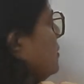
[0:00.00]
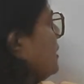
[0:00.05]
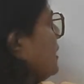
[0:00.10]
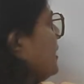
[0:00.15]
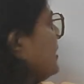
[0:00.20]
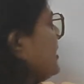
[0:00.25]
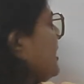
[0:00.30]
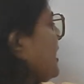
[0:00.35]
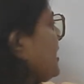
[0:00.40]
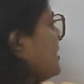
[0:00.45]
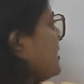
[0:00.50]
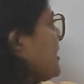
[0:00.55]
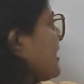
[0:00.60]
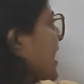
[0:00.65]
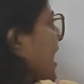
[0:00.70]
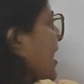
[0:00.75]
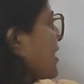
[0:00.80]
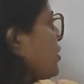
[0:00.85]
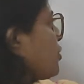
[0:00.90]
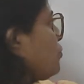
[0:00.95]
it has
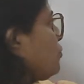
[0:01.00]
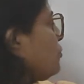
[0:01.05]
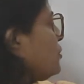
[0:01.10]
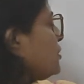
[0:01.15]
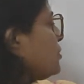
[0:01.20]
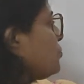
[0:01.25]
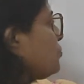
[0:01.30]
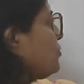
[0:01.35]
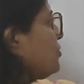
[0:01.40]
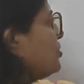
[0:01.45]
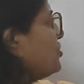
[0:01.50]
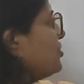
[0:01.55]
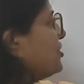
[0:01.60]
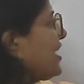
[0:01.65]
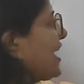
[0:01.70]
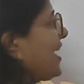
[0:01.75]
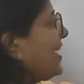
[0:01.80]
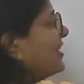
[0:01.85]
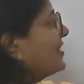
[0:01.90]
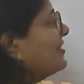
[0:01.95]
granules which
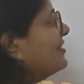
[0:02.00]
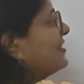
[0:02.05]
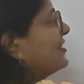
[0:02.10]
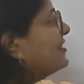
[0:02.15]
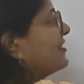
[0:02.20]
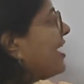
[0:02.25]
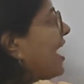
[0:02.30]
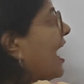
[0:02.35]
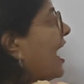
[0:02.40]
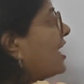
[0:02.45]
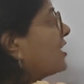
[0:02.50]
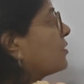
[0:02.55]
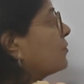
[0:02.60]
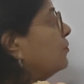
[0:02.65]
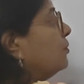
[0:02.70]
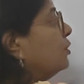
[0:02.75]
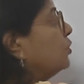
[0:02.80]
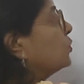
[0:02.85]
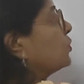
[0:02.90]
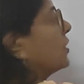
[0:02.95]
take
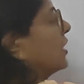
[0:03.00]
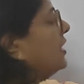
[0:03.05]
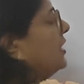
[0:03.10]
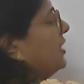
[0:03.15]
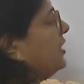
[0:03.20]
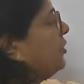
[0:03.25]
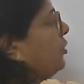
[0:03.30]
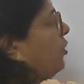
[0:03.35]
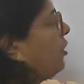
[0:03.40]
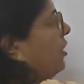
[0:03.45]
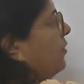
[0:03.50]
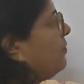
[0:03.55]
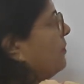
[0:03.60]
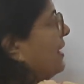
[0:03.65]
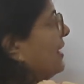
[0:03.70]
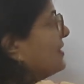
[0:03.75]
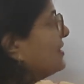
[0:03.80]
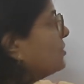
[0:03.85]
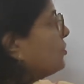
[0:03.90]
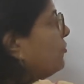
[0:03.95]
dark blue color or
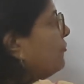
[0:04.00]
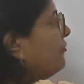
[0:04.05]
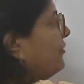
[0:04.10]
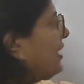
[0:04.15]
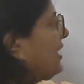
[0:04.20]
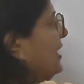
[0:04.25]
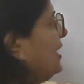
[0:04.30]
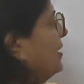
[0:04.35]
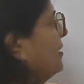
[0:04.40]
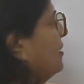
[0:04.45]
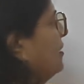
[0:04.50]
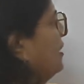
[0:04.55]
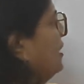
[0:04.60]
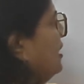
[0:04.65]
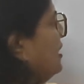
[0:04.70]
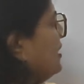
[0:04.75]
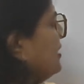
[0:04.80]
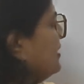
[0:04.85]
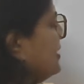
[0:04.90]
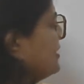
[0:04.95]
basophilic.
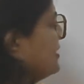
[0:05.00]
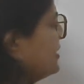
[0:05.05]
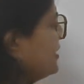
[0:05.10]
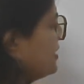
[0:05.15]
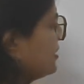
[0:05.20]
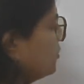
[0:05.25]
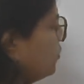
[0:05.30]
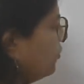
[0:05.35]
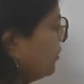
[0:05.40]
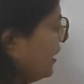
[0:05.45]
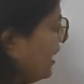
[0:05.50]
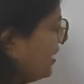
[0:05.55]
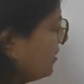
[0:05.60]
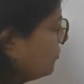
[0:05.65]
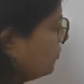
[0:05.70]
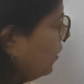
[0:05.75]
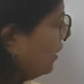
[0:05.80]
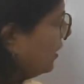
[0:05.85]
This is known as